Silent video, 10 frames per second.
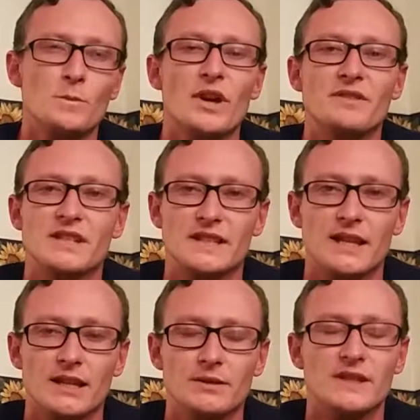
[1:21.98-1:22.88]
we have
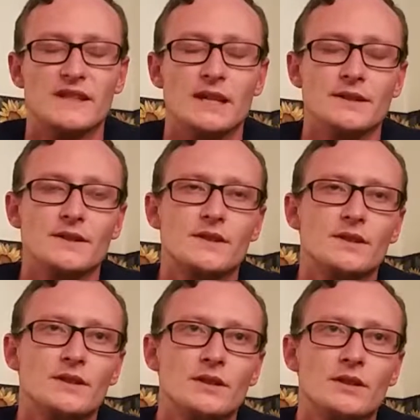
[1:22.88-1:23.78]
the
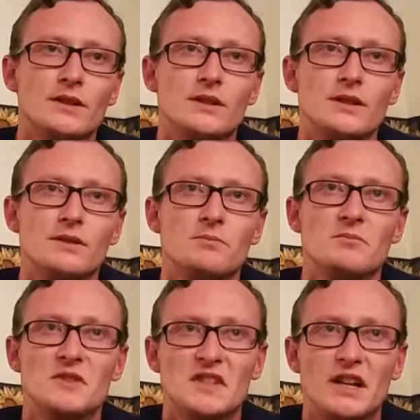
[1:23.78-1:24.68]
sentence,
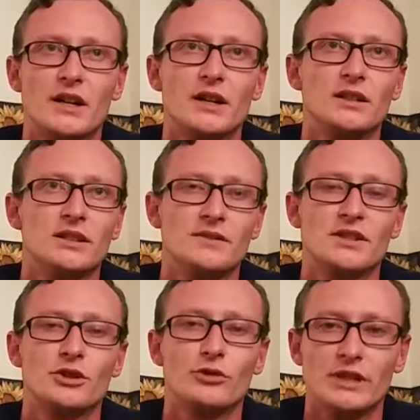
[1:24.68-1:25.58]
Sarah lives
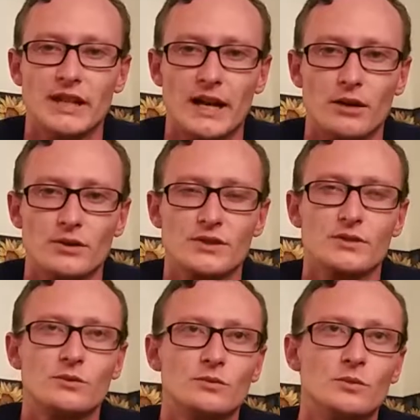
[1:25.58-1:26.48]
in a
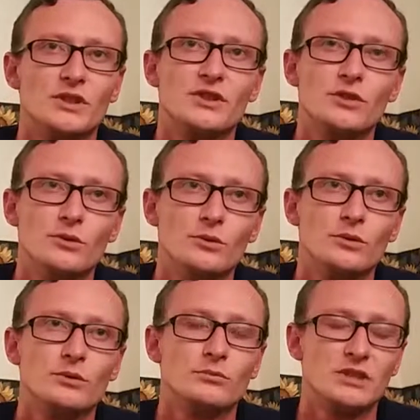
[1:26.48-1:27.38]
greenhouse with 2
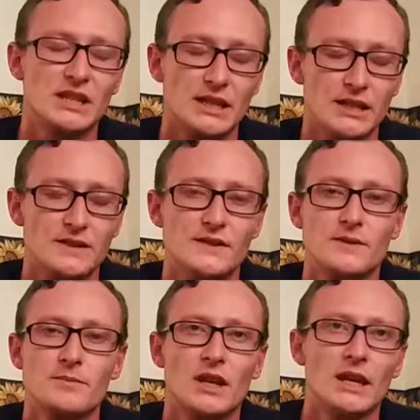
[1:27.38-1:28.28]

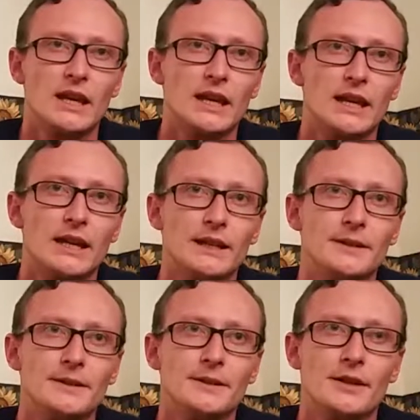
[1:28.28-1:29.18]
kids
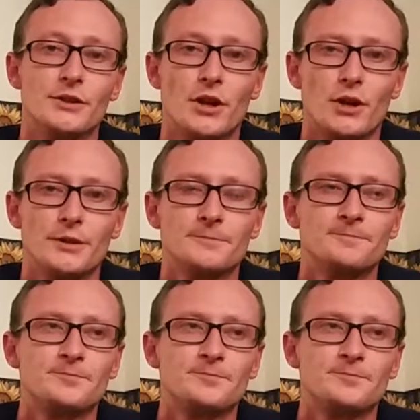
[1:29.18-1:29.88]
and a dog.